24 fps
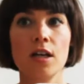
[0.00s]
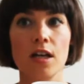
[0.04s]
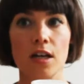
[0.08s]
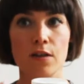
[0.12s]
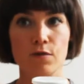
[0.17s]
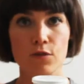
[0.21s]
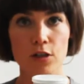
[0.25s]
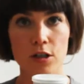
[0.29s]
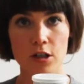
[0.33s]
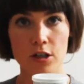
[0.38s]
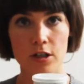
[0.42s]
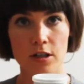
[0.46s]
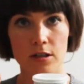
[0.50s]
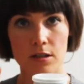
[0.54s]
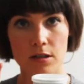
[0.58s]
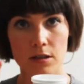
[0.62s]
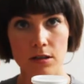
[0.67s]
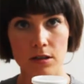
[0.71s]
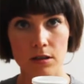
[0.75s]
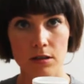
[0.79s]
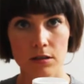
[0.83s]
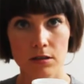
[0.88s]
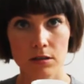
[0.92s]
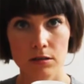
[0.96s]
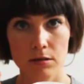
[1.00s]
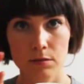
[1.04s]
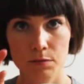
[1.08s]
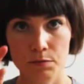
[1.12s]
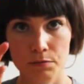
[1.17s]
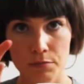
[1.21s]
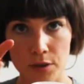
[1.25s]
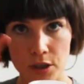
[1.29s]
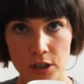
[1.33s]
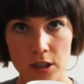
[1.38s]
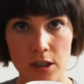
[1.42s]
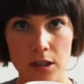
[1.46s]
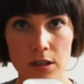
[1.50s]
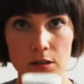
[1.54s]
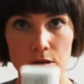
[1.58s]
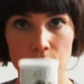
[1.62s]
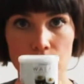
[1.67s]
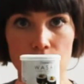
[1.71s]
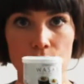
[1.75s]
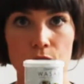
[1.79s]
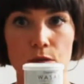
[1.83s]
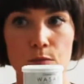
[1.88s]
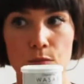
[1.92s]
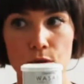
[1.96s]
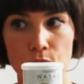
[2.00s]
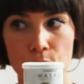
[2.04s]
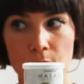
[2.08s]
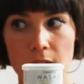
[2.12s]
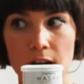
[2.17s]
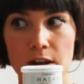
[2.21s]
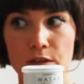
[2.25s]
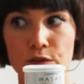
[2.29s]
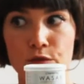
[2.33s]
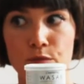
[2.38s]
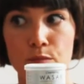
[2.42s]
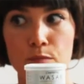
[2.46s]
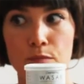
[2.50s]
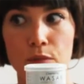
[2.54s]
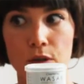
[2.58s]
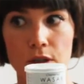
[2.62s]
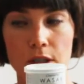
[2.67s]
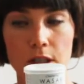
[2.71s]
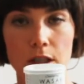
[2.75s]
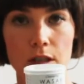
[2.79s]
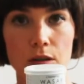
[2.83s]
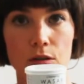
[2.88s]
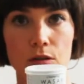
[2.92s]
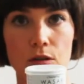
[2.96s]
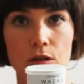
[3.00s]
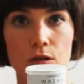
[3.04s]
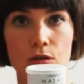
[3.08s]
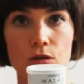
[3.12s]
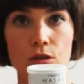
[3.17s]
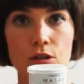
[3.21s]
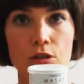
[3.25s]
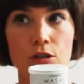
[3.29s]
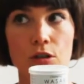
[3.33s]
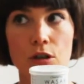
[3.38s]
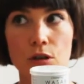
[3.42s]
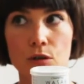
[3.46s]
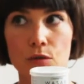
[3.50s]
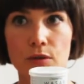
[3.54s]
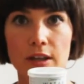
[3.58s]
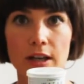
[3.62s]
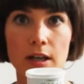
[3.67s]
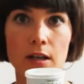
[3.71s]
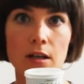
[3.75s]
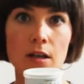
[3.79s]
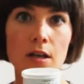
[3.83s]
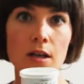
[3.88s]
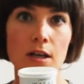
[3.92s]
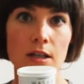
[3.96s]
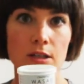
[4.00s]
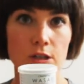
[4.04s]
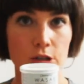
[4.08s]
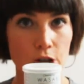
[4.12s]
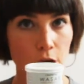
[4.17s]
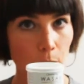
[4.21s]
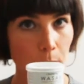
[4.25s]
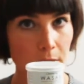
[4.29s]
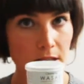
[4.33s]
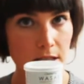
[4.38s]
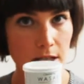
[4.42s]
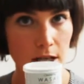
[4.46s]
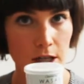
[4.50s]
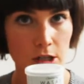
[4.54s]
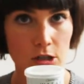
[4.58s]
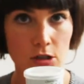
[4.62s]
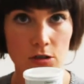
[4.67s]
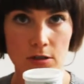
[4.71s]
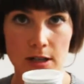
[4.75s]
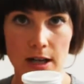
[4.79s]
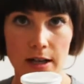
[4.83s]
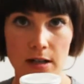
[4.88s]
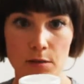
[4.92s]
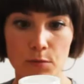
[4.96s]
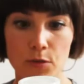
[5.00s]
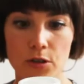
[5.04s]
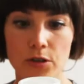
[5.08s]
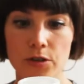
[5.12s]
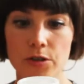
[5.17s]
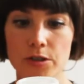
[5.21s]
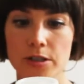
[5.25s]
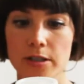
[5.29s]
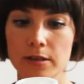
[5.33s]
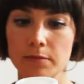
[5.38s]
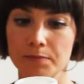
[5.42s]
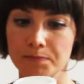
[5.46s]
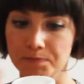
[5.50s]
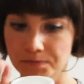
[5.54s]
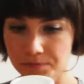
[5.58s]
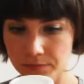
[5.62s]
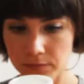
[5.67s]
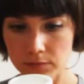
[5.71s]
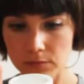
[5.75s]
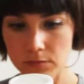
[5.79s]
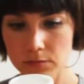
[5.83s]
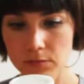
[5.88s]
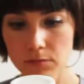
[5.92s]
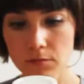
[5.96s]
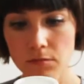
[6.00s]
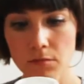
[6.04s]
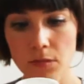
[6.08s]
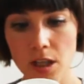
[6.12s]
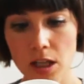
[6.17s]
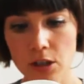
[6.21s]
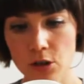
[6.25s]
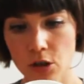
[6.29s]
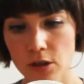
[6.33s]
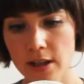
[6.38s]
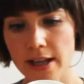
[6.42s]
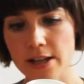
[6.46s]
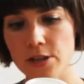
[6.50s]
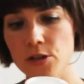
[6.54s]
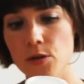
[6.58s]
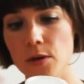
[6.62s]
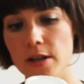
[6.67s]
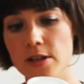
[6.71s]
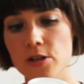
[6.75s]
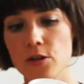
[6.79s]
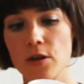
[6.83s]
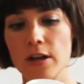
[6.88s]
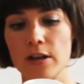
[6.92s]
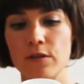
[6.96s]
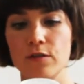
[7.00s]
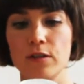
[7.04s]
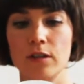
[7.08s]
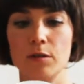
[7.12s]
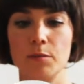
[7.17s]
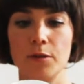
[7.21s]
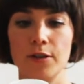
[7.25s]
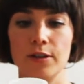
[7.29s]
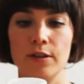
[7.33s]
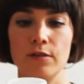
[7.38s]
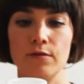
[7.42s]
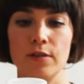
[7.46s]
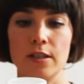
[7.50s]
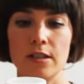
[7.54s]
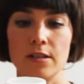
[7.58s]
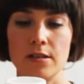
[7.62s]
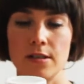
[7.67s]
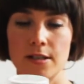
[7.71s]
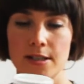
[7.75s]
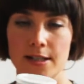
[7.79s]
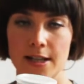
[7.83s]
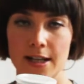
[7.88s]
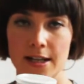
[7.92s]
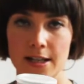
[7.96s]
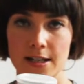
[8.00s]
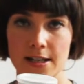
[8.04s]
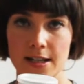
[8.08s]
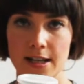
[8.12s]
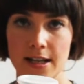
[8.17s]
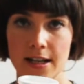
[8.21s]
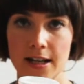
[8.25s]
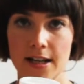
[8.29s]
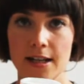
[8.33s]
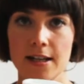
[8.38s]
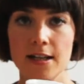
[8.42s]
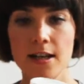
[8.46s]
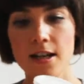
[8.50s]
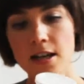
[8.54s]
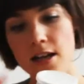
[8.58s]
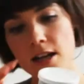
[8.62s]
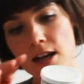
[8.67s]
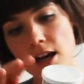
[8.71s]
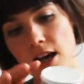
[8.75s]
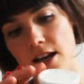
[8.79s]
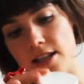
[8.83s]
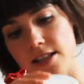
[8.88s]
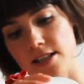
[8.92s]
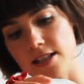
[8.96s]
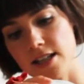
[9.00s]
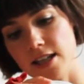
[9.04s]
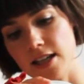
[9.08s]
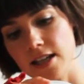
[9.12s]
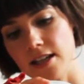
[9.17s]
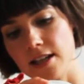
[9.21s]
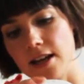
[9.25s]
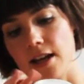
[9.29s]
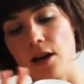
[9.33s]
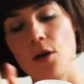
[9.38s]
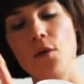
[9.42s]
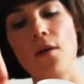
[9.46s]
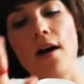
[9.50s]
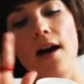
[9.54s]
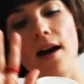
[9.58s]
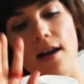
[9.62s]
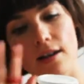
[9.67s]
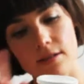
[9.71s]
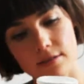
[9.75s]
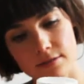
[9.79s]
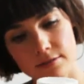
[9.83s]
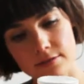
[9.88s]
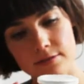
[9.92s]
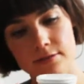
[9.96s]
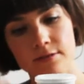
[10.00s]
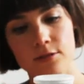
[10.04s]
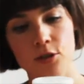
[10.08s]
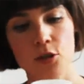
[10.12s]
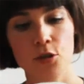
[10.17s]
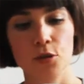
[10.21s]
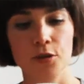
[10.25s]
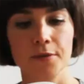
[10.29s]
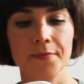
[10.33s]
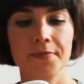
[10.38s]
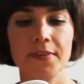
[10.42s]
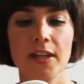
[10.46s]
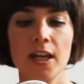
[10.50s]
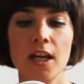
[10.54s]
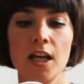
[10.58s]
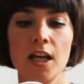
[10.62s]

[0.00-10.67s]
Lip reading: If you look at the little bunny logo, the Buav bunny logo, you know that it's not been tested on animals and all that. So that's how I feel about the vegan society sign. I see it and I go, ah, cool.